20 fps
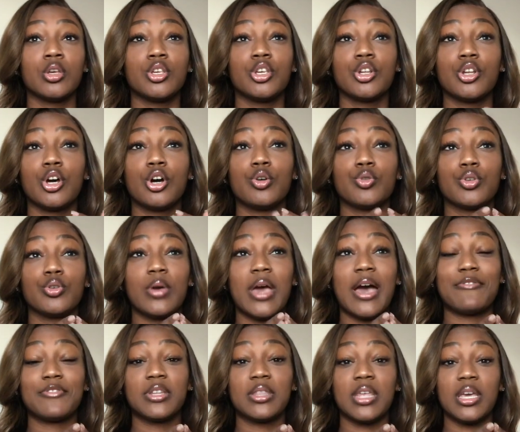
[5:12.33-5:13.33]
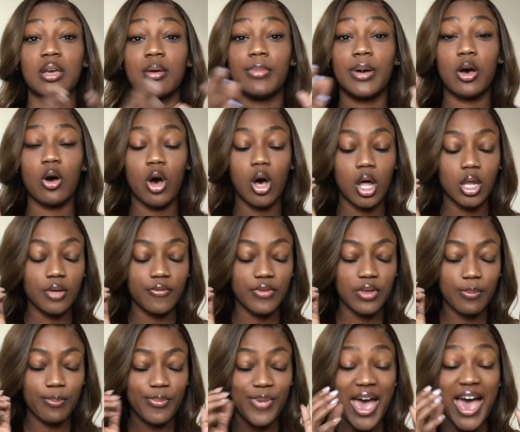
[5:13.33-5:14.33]
you know, you have to think about all of
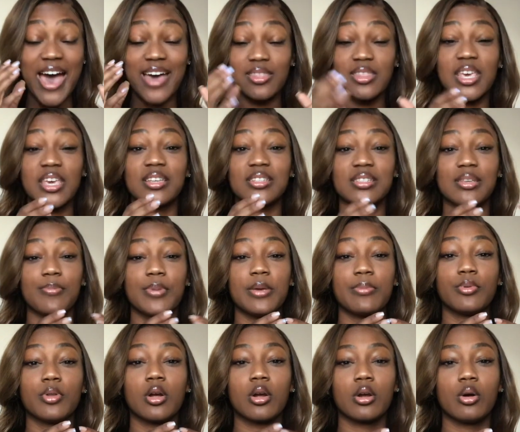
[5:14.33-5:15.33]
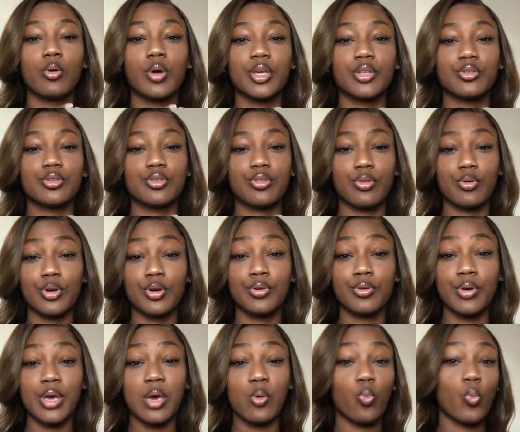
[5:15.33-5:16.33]
the bad things that people are going
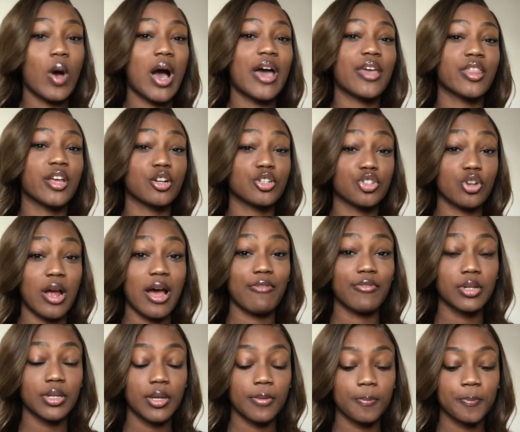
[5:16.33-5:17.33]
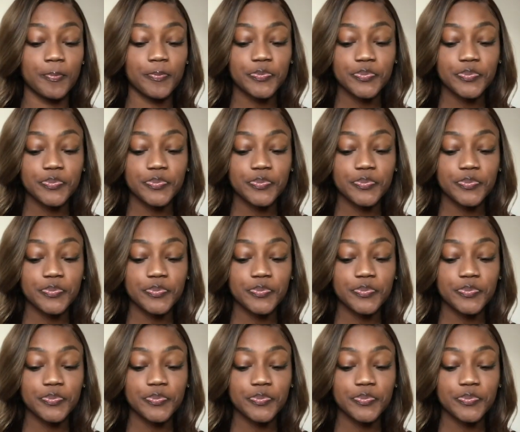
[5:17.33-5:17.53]
through and why they're traveling.